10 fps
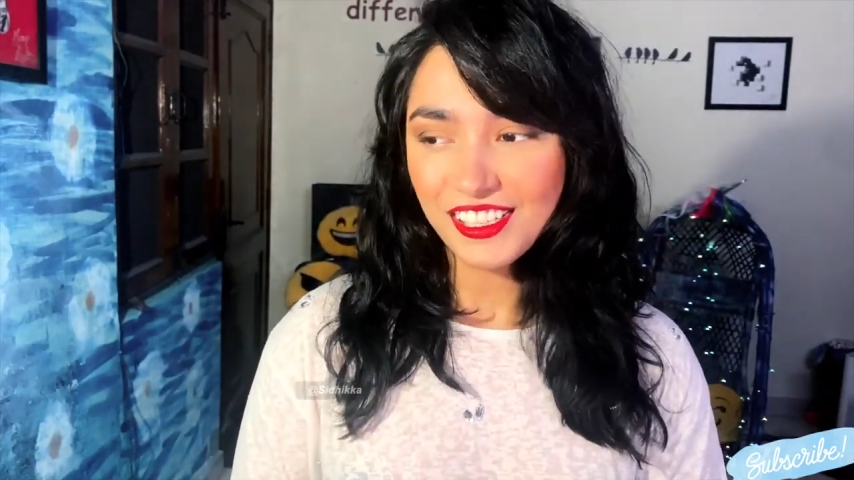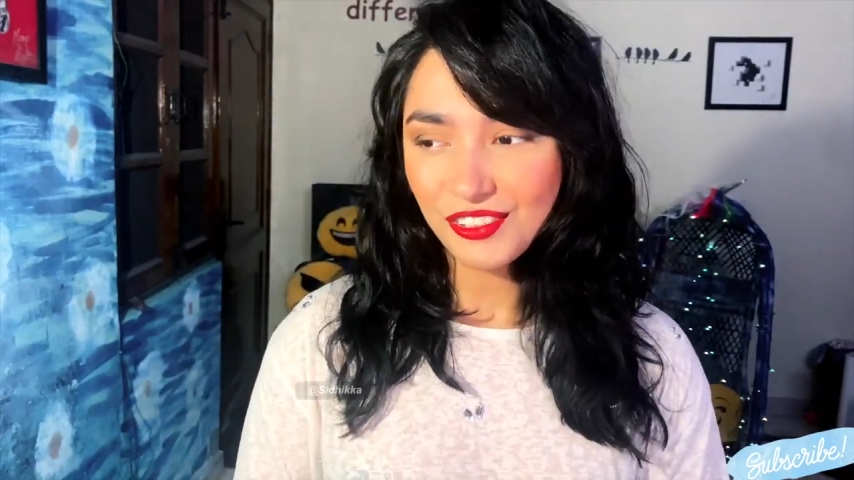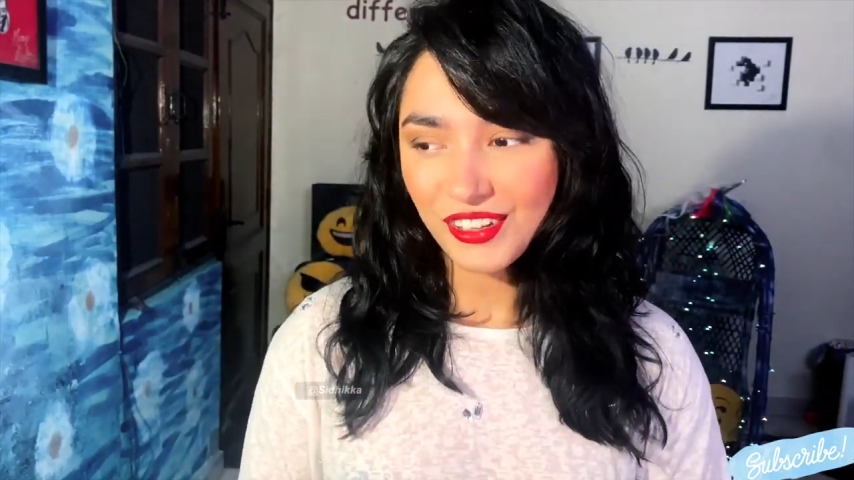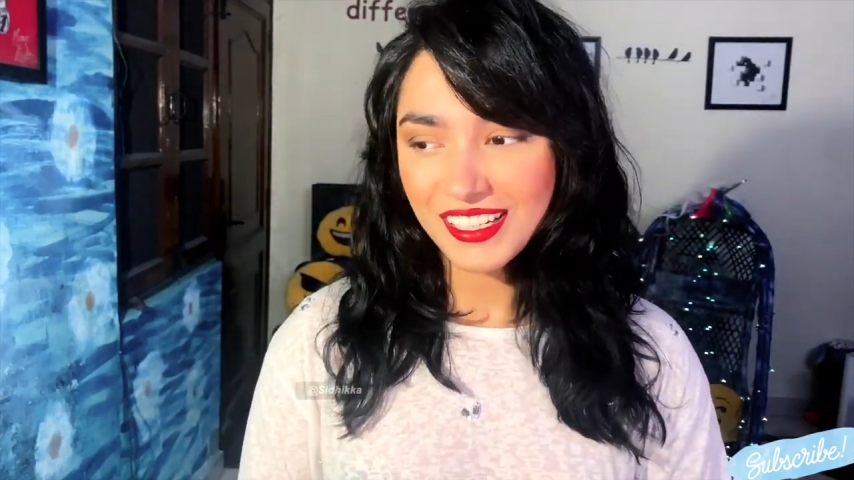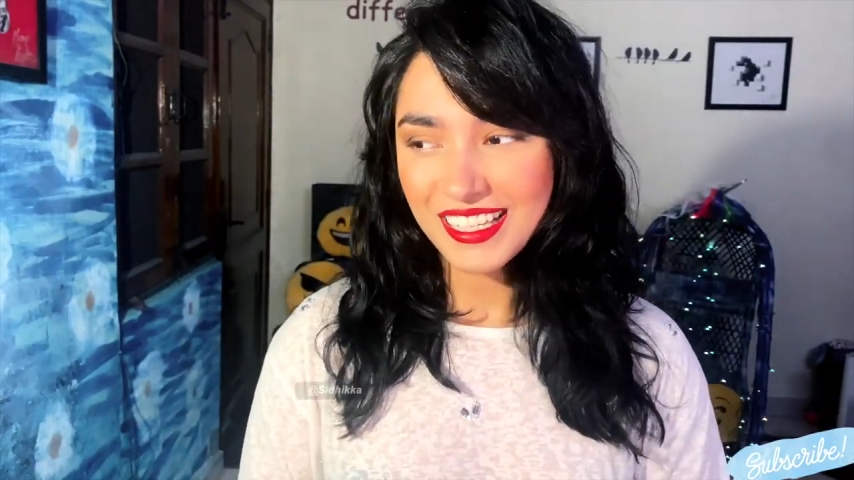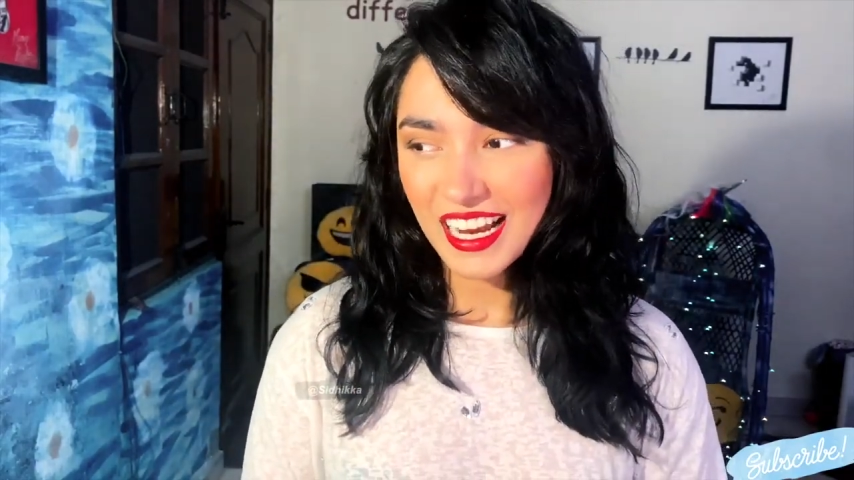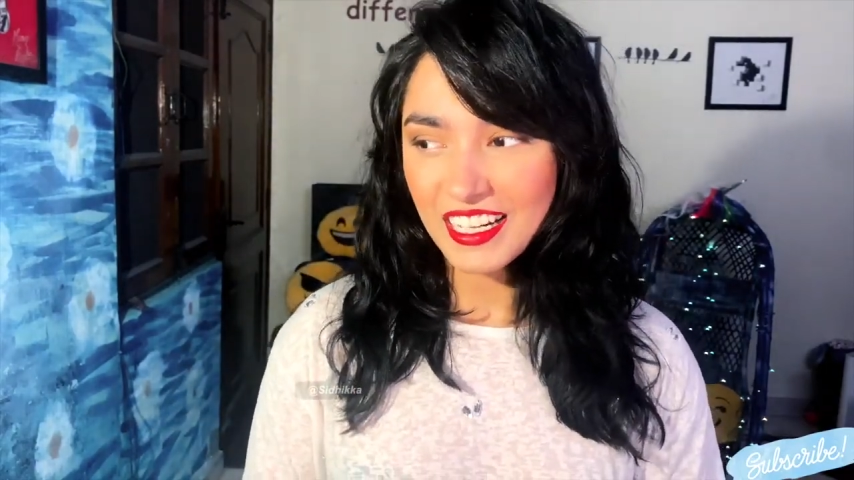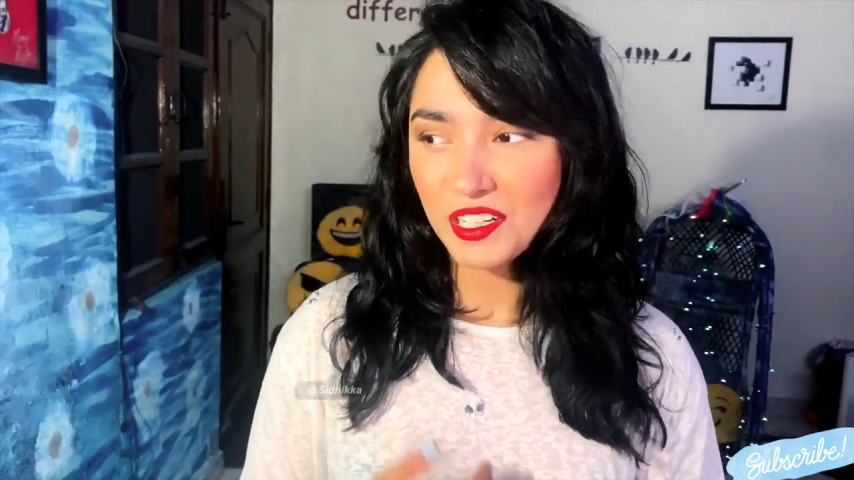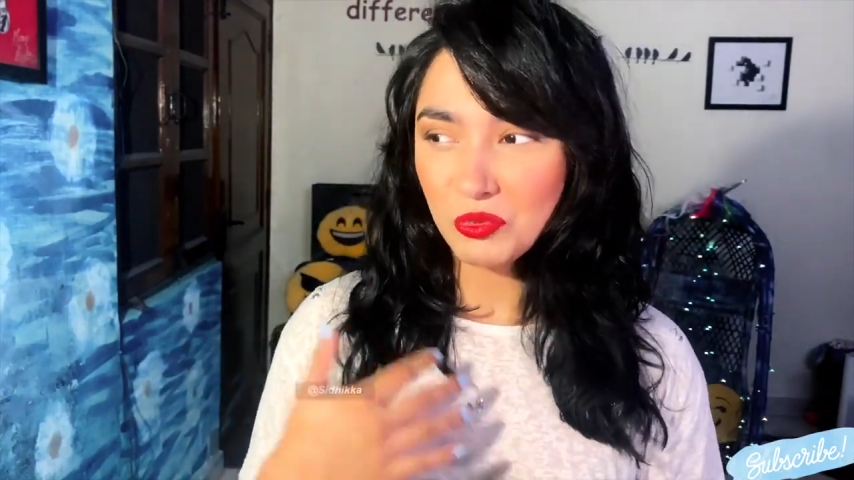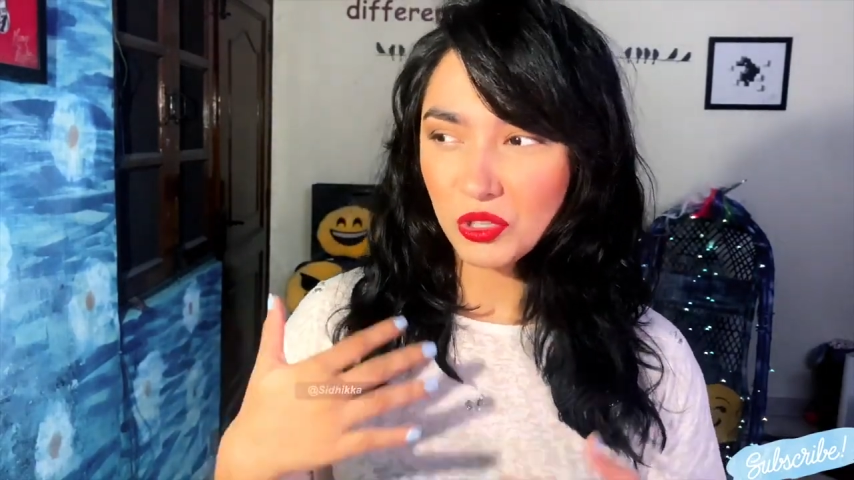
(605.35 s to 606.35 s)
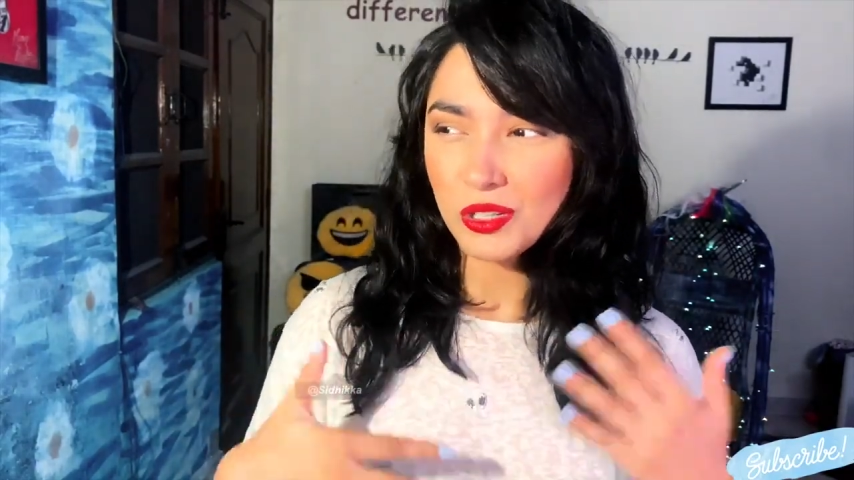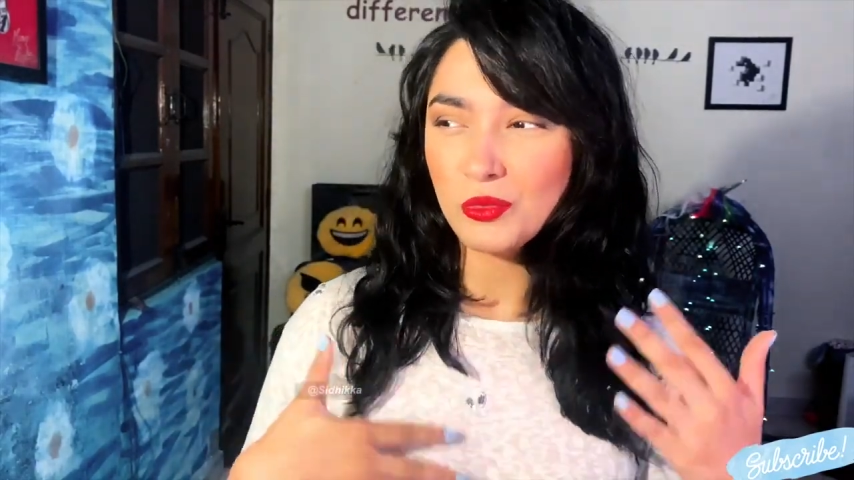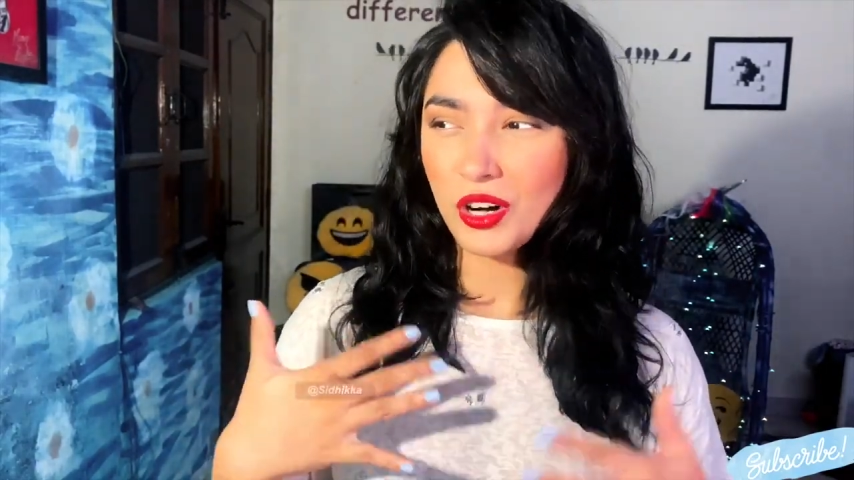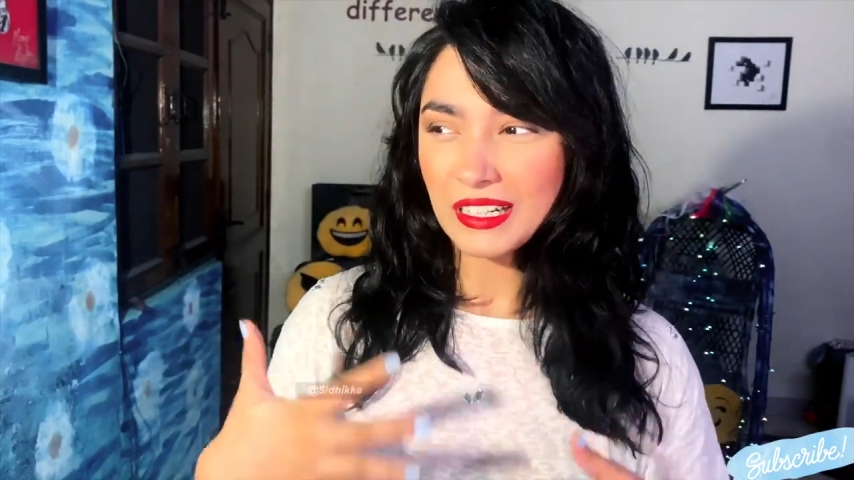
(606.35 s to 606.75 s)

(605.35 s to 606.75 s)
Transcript: just felt slightly more and more